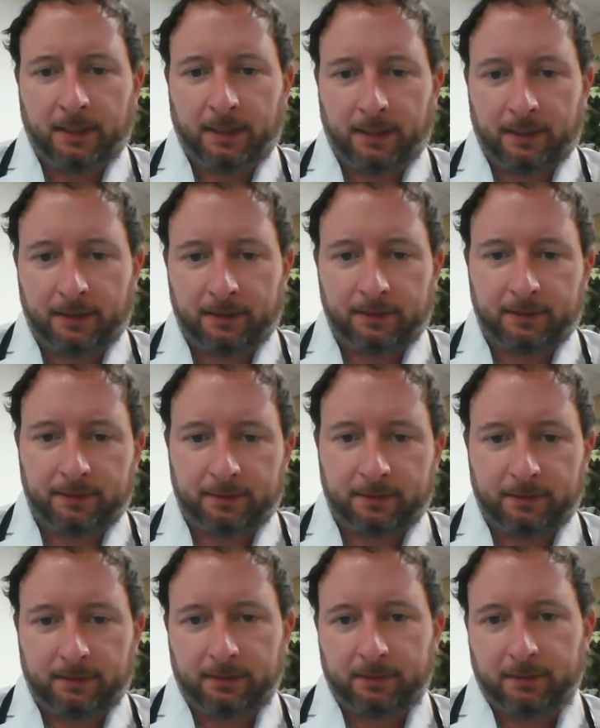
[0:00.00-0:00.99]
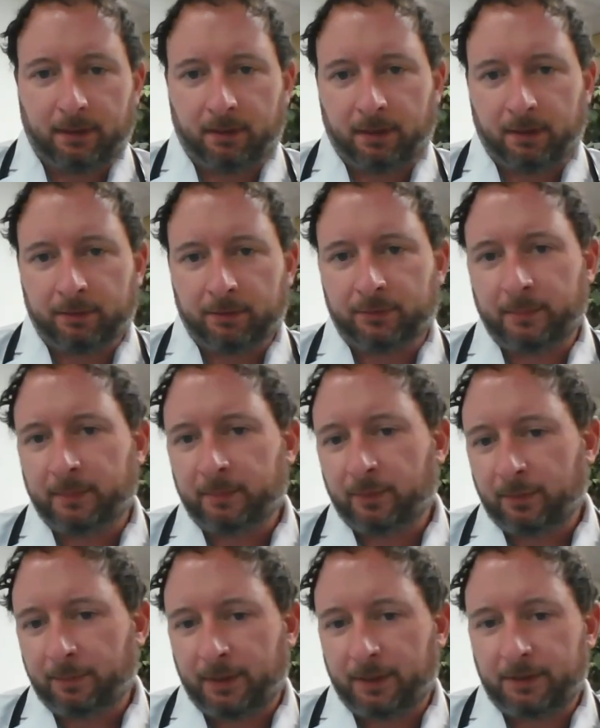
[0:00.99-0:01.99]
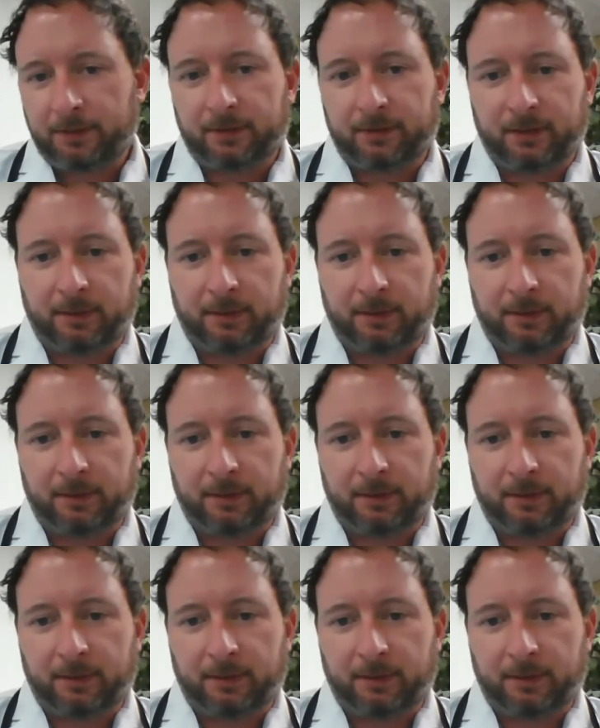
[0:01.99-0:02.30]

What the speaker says: and I'll always remember a patient